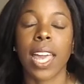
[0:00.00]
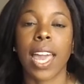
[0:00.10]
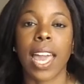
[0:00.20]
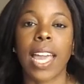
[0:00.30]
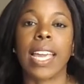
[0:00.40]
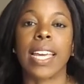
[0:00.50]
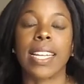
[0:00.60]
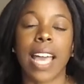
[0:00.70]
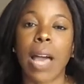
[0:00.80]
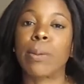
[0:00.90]
and
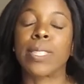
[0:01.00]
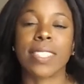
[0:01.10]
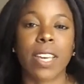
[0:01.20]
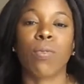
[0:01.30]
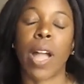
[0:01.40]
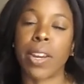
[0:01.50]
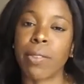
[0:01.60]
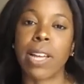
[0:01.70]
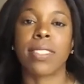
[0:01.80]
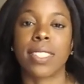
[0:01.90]
I would say right
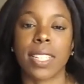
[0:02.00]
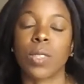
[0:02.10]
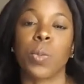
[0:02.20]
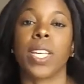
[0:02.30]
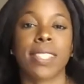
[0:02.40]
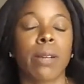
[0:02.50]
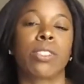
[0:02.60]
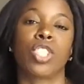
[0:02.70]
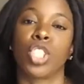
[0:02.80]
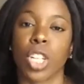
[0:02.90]
around 6 weeks I was
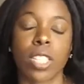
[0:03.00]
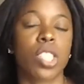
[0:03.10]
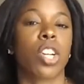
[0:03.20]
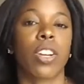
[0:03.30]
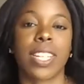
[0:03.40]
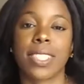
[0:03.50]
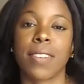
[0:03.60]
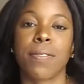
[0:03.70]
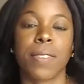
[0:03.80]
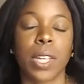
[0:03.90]
just starting to
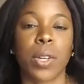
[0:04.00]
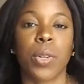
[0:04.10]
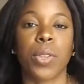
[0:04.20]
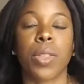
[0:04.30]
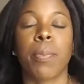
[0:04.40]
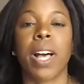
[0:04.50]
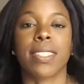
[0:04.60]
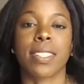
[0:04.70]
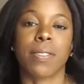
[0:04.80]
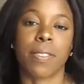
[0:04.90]
feel the
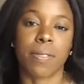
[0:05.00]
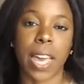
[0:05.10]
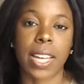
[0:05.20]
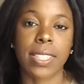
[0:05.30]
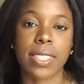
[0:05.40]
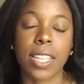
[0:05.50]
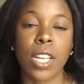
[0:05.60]
positive effects.